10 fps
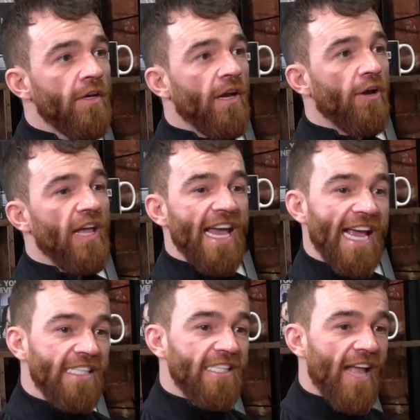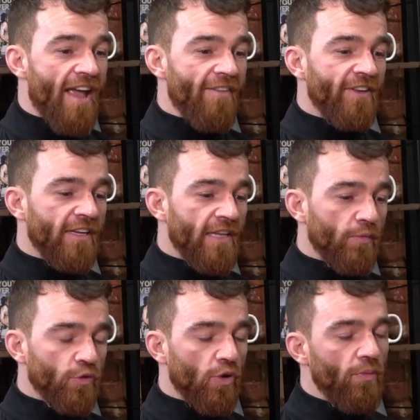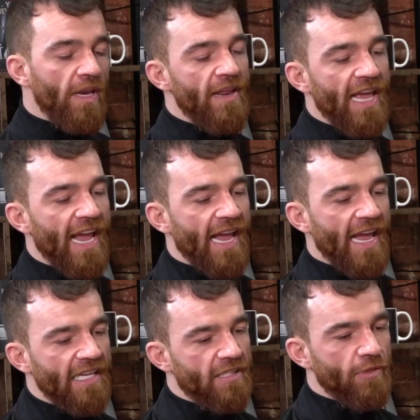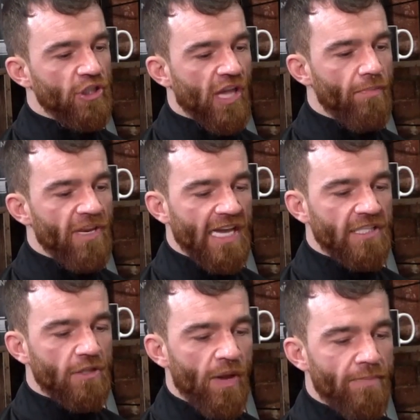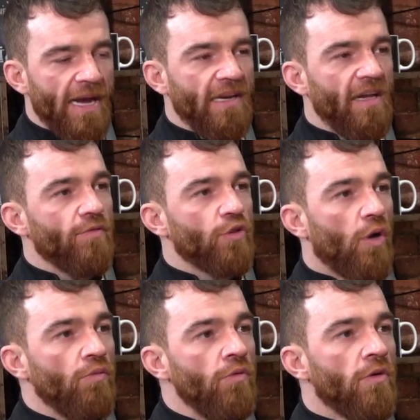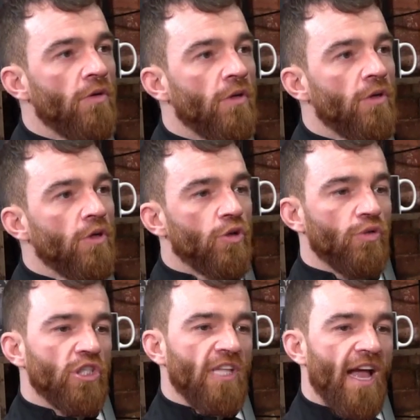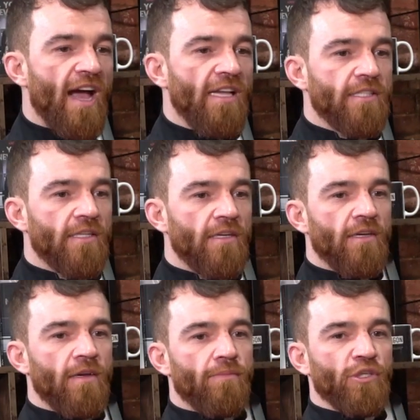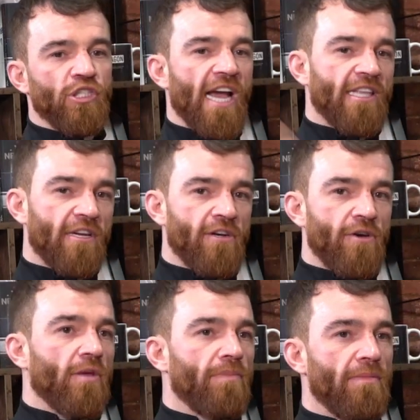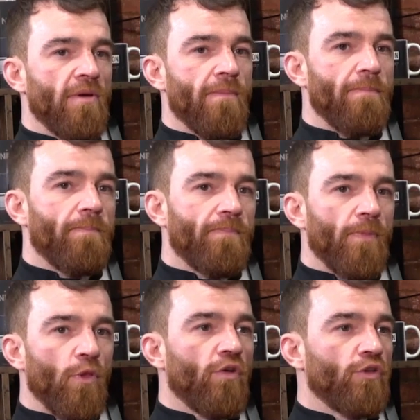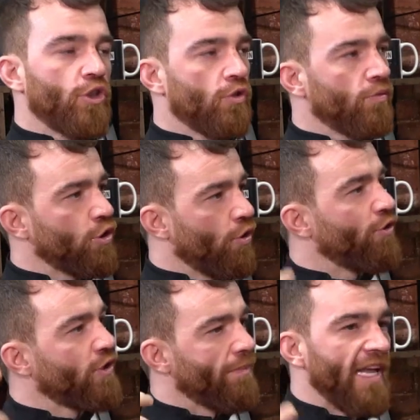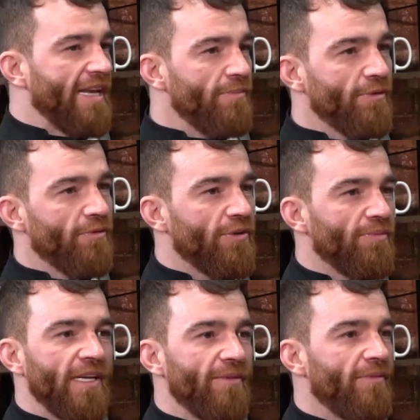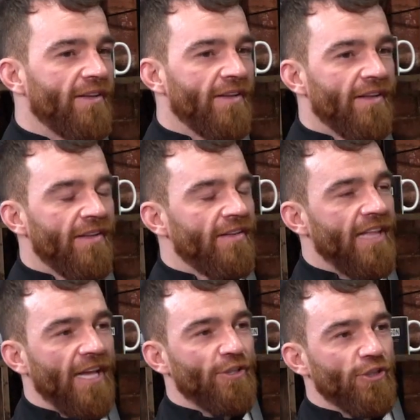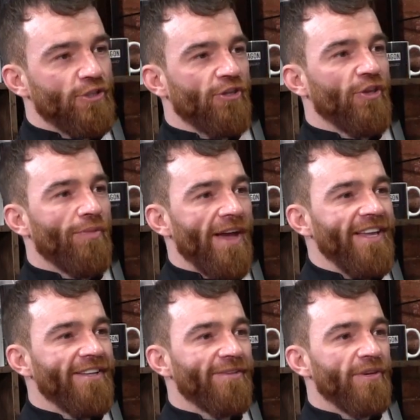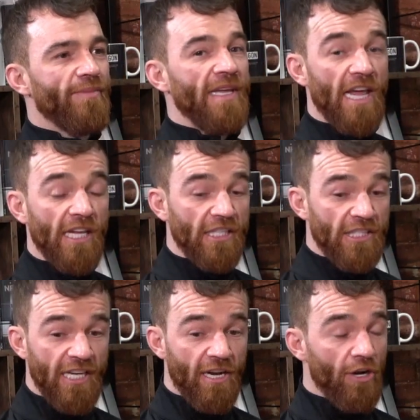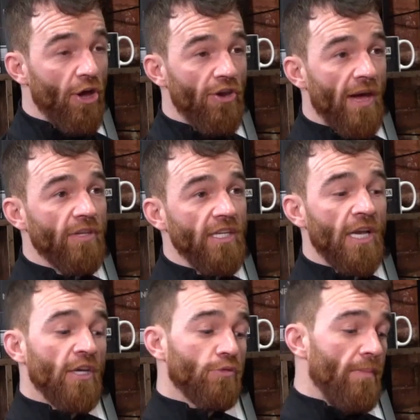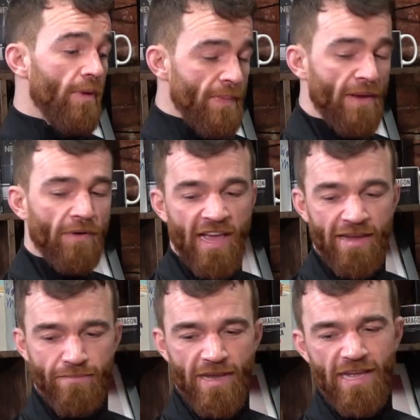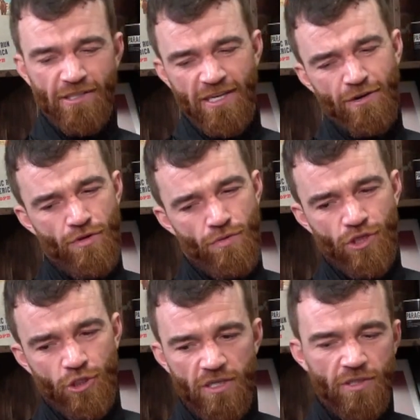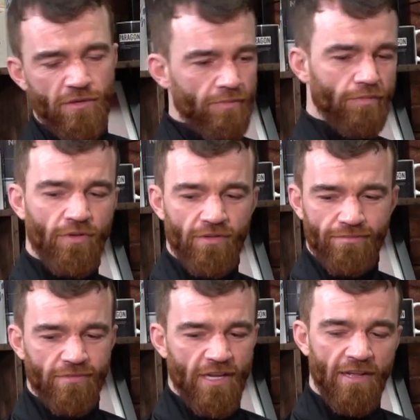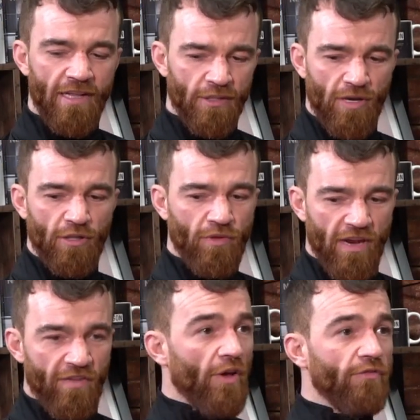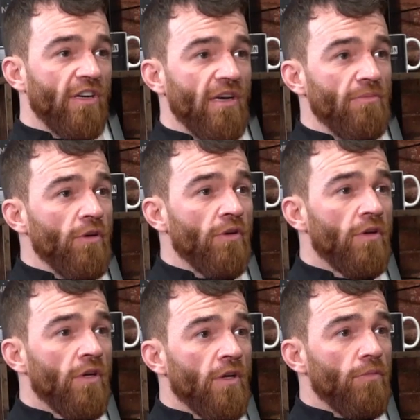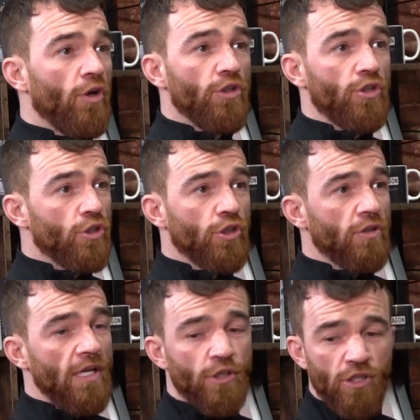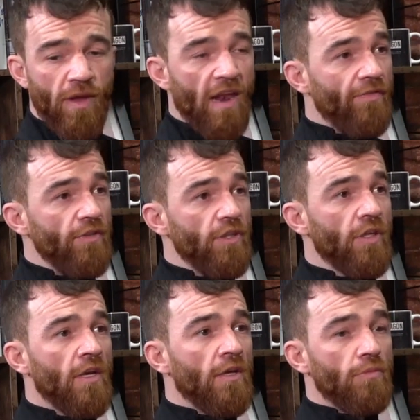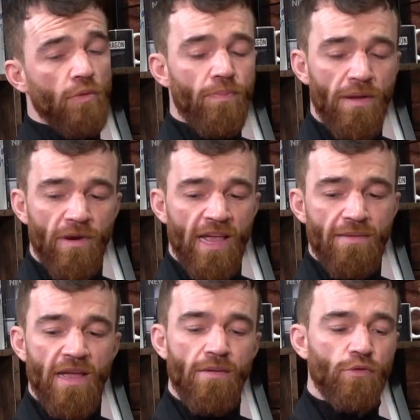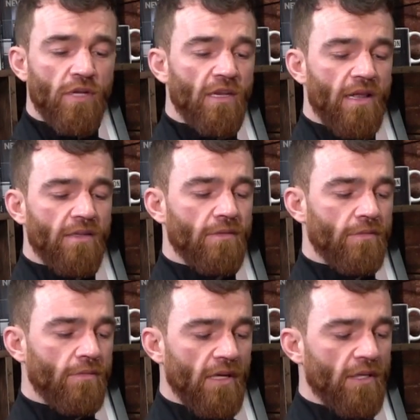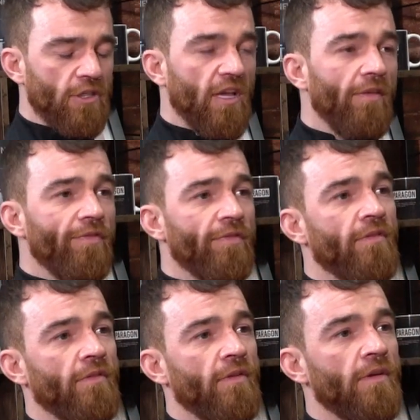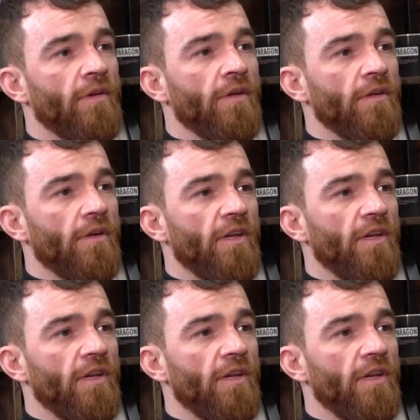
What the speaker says: And I hated everything that was, no way I hated myself, but I hated the way my life was going. So you start projecting on other people and looking for something to blame, you know what I mean? When that's just not the way, you know what I mean? And you see it a lot nowadays. That's why when people hate me, I've seen loads of shit on fucking... That's why I don't get involved in it anymore. Because it's irrelevant. When people hate me, I'm just like, what? Hate yourself. You know?